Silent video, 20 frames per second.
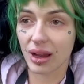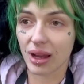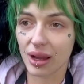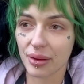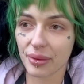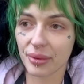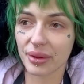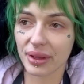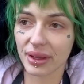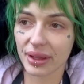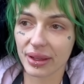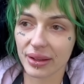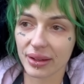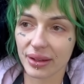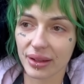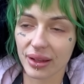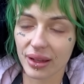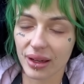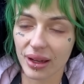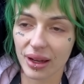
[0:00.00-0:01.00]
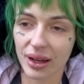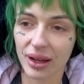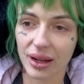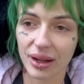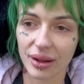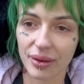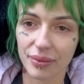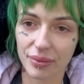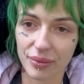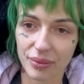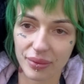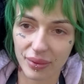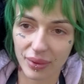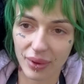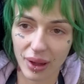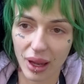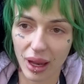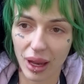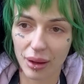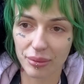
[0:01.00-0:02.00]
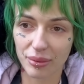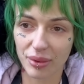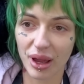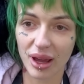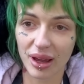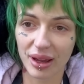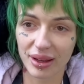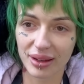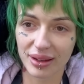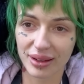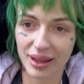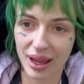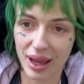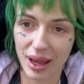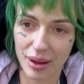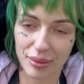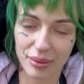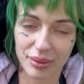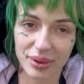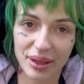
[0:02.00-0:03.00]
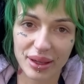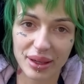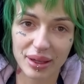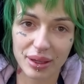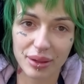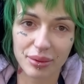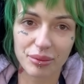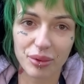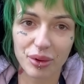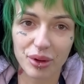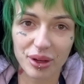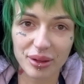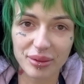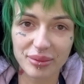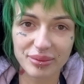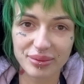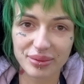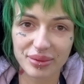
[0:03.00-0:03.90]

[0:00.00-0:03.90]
I mean, I'm not happy anymore.